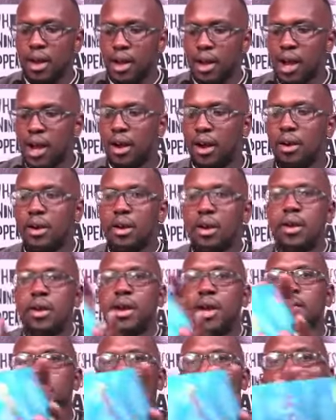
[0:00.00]
Now,
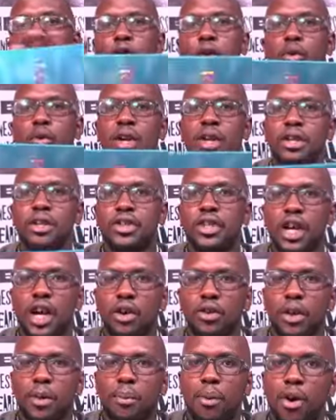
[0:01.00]
even before we check
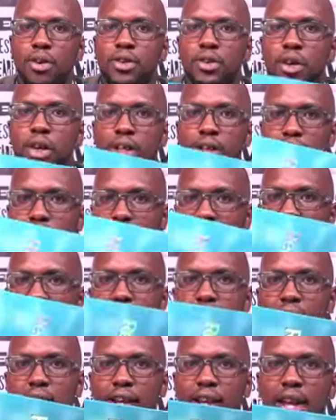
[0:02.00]
out the box, you can see
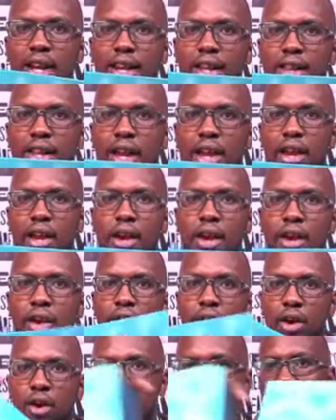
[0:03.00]
here clearly the
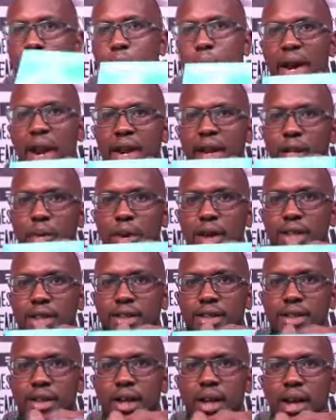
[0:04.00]
Reno4 branding when
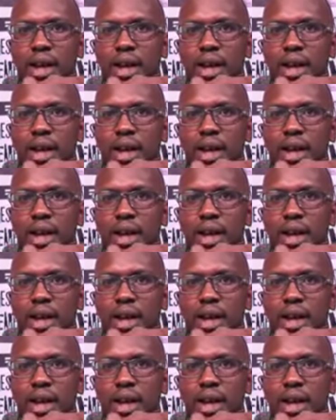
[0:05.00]
it's